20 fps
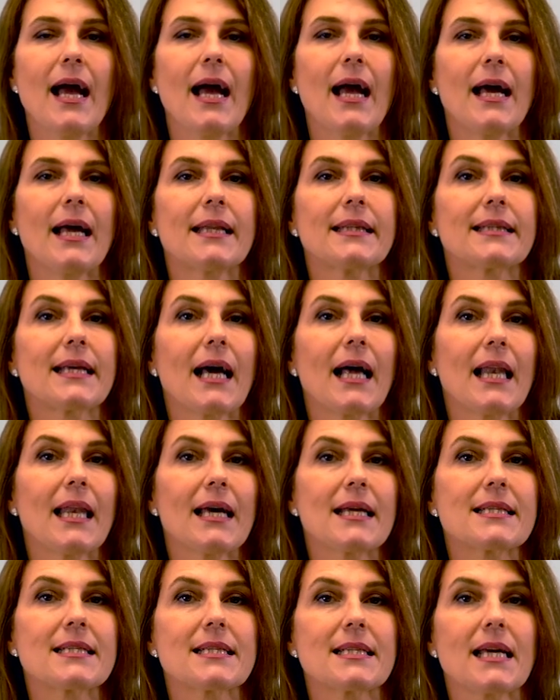and
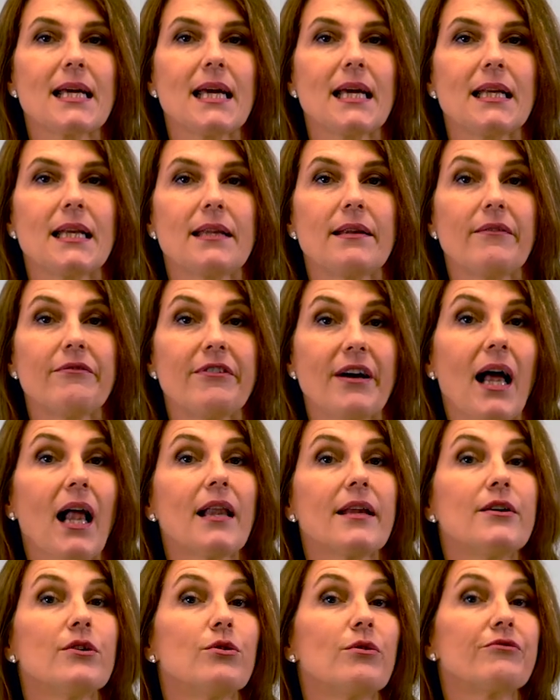let's say the
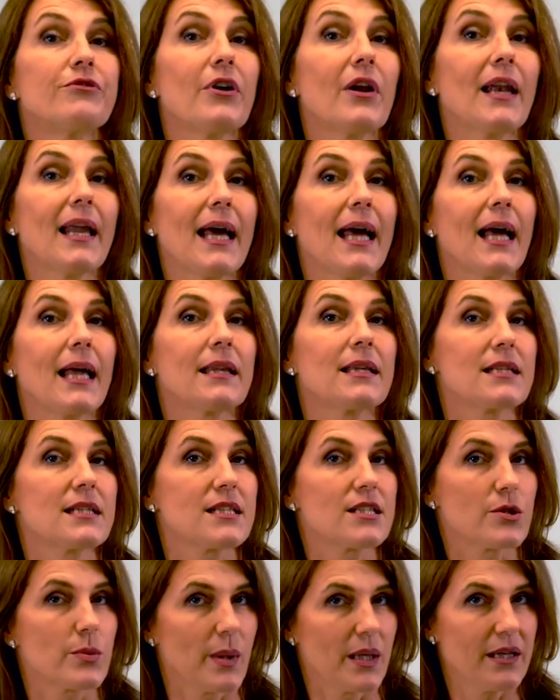value of the land
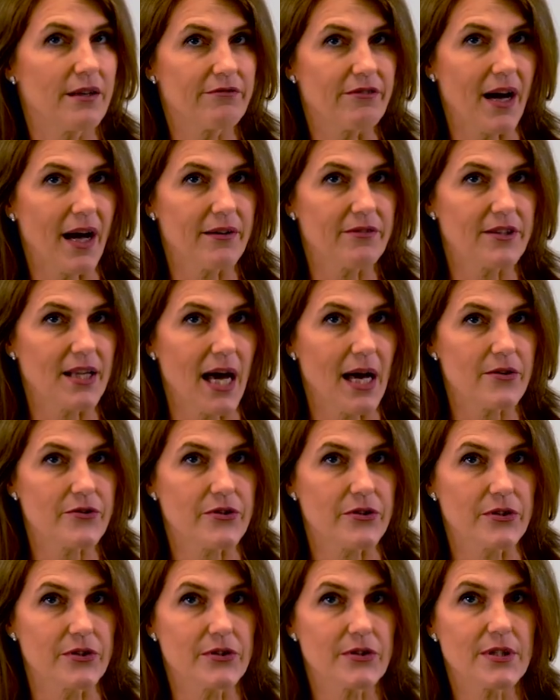is
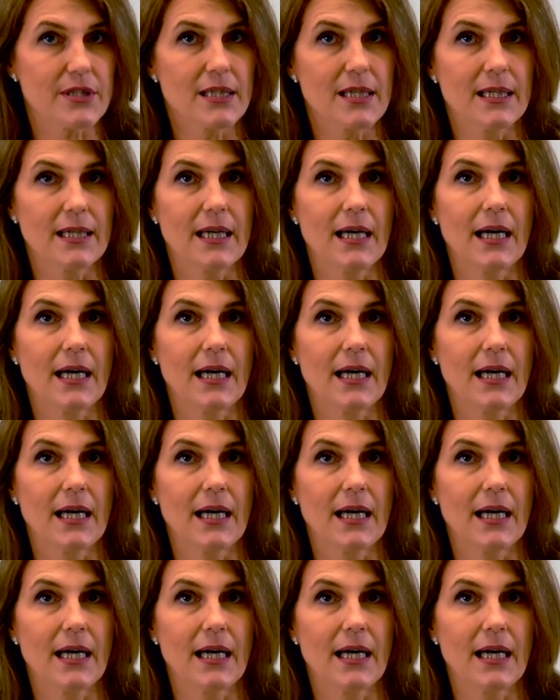25,000, dollars